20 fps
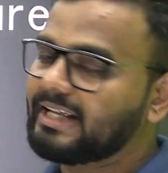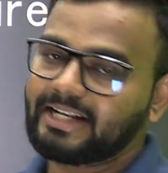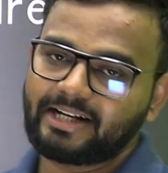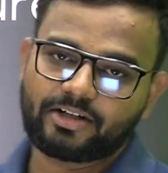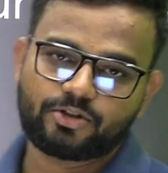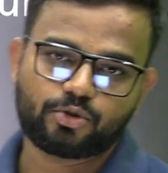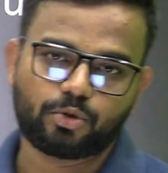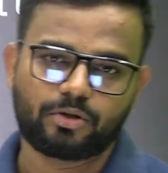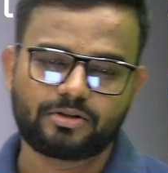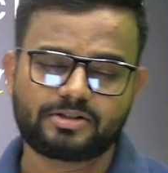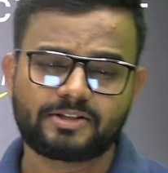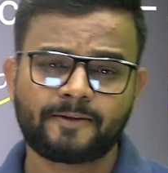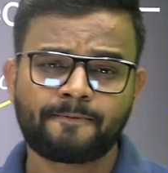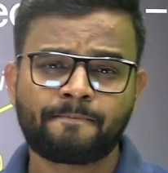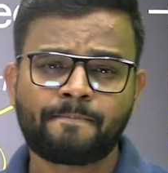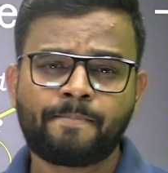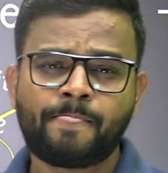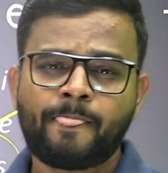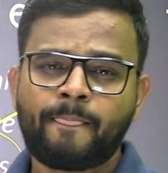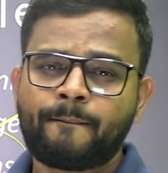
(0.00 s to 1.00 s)
electrons.
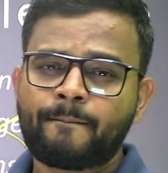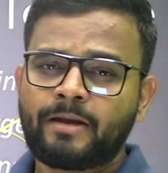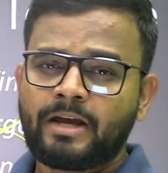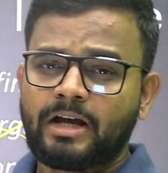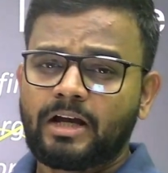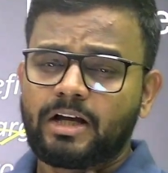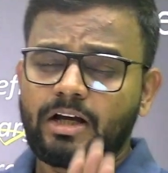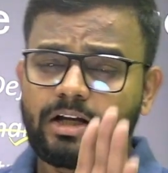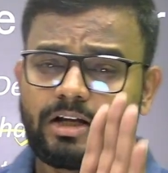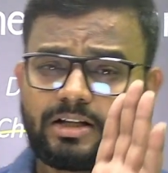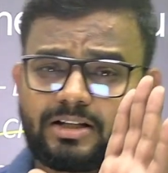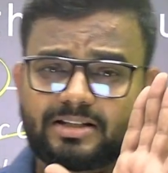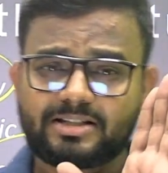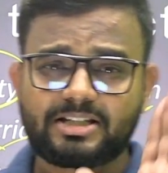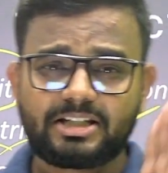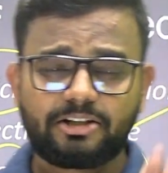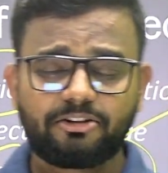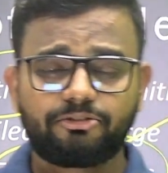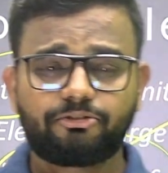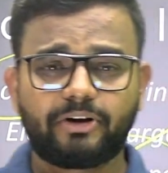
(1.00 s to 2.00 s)

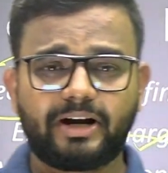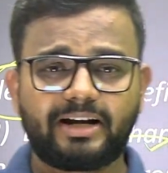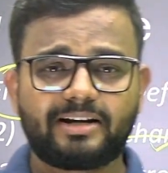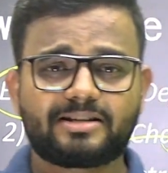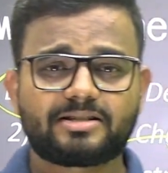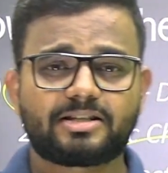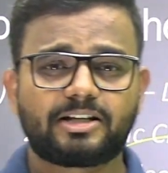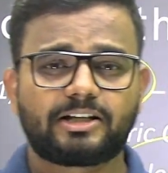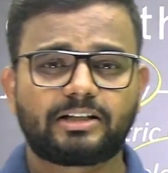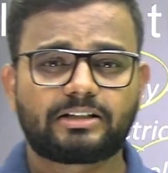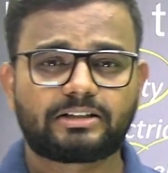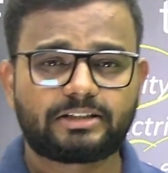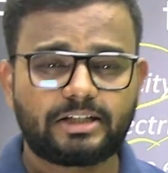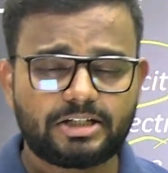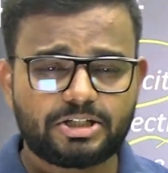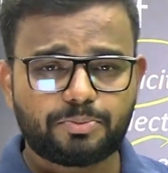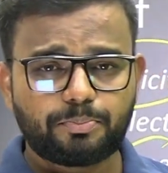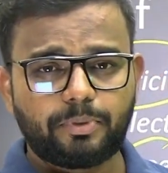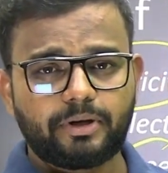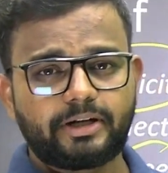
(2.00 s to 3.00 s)
See friends,
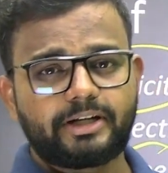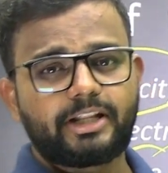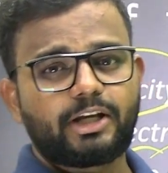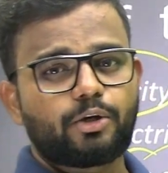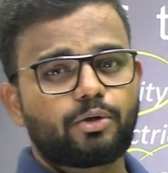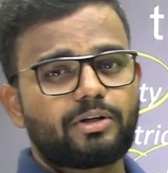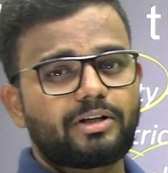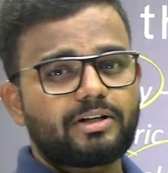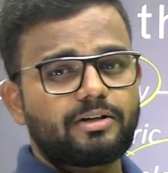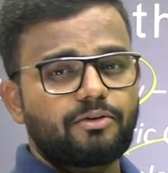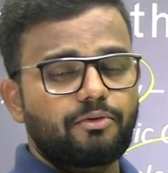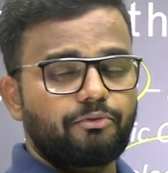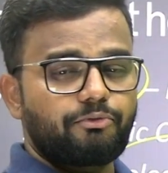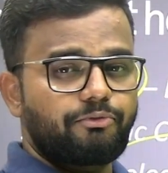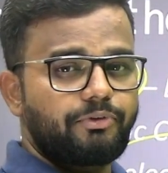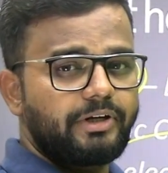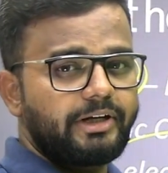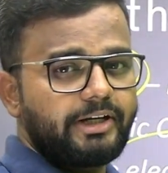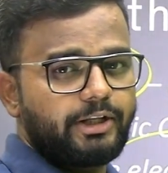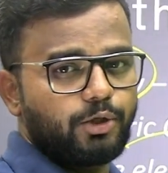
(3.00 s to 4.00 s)
this particular
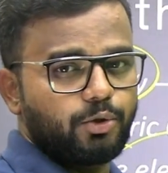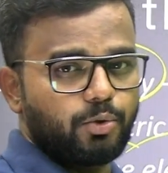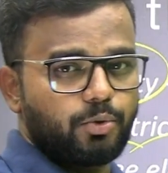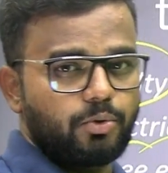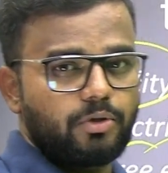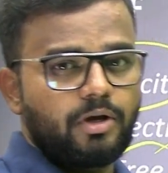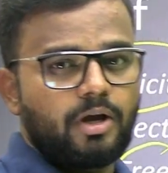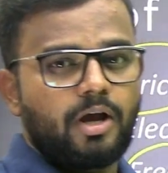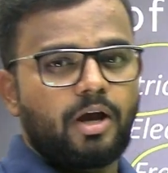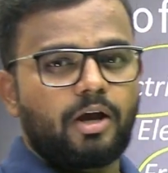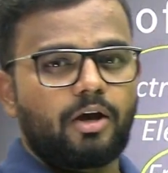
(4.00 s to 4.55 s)
video,